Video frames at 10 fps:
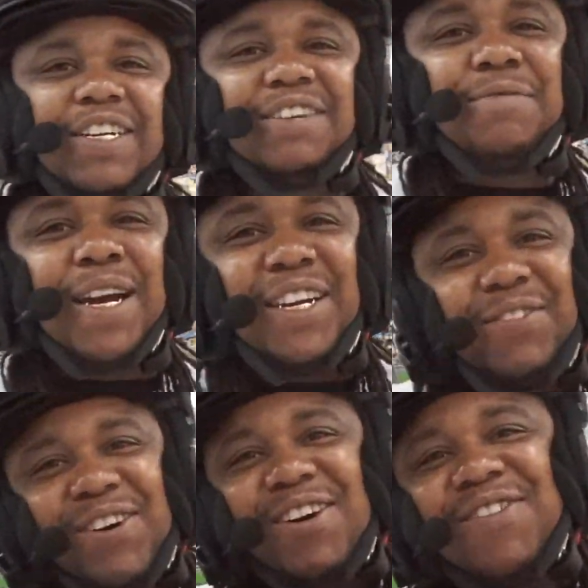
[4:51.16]
we just made it to
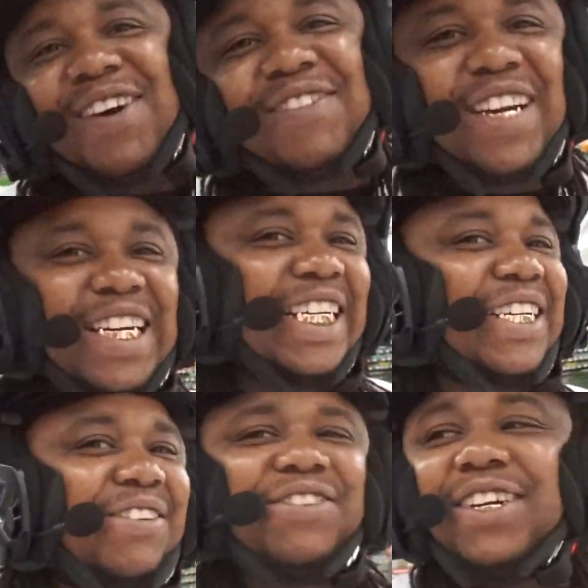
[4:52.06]
Walmart, man, you
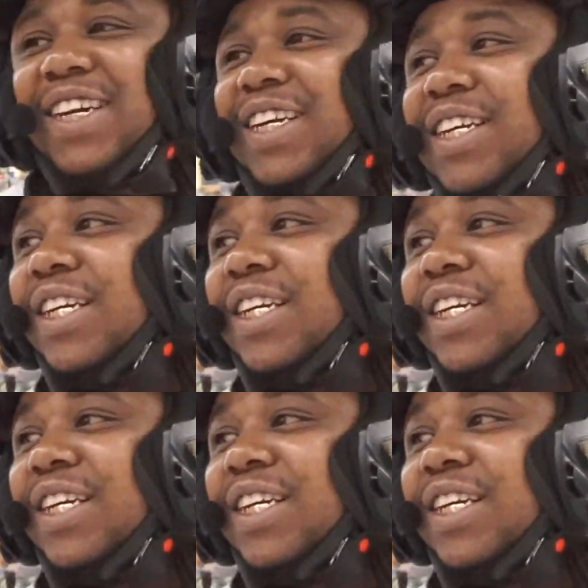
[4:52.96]
know what I'm saying?